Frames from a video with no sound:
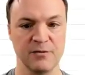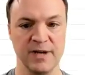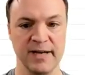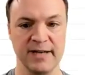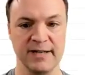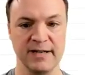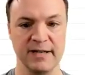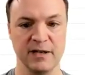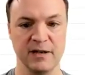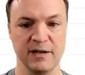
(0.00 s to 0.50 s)

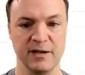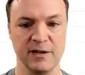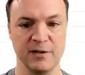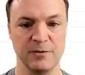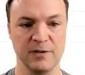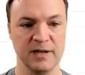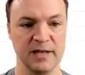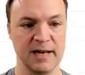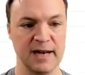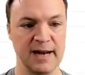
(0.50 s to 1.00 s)
right here, it
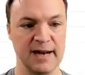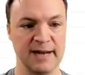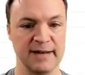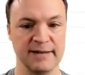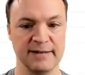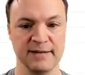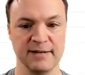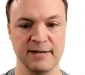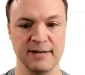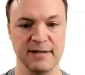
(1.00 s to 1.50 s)
will
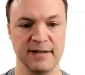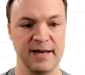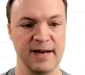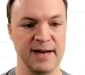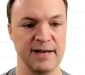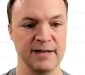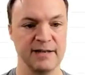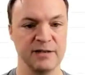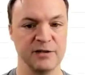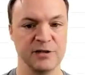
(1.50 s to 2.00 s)
add the
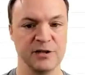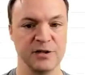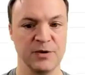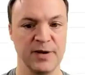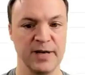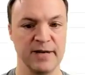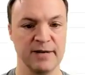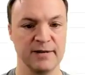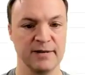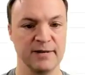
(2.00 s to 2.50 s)
heading to
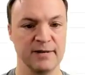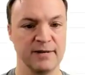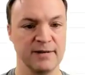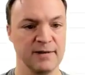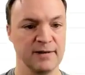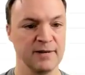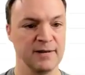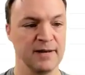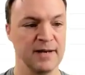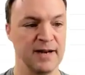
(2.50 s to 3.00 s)
it.
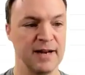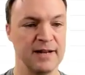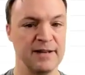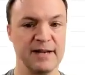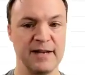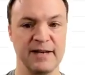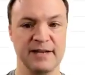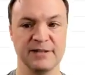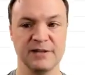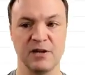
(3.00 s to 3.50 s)
And
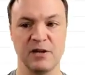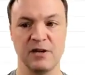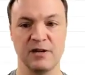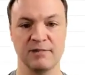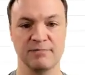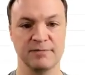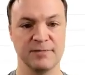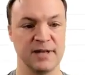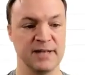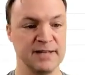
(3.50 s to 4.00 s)
then
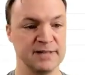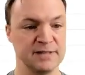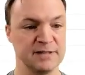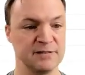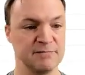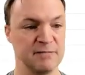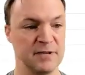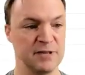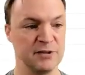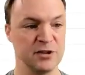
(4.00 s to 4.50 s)
it's
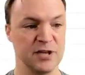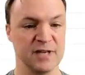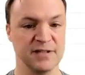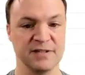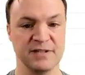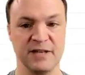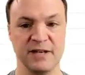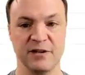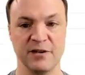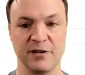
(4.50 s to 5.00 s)

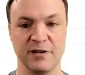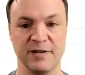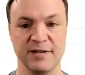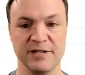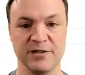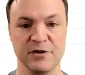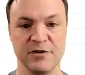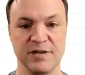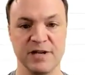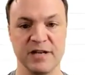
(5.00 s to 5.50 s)
adjust in a hurry.
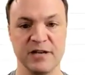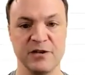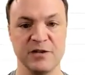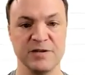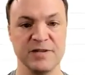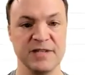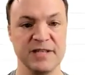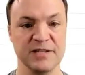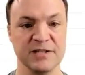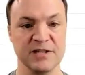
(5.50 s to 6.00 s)
So you can
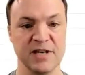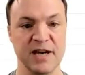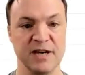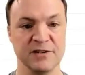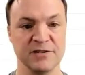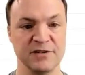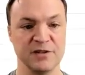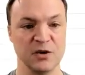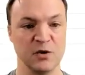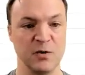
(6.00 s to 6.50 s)
use these
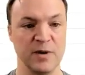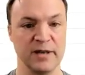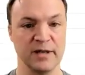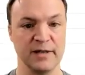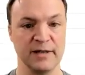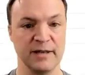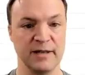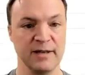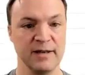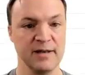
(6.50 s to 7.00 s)
styles to
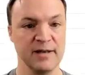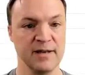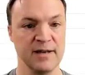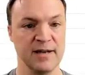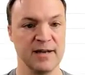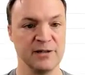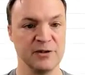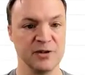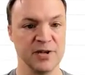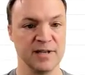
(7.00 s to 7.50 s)
quickly
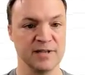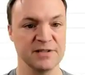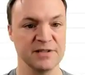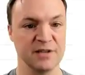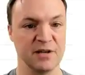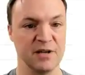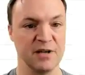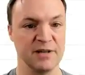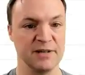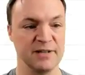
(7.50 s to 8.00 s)
adjust
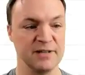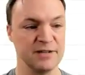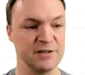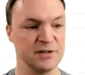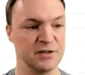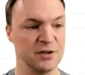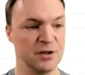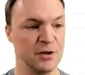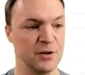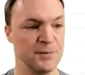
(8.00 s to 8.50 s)
on these
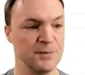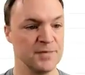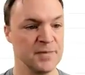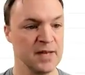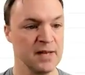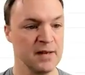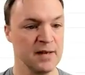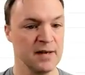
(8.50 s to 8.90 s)
too.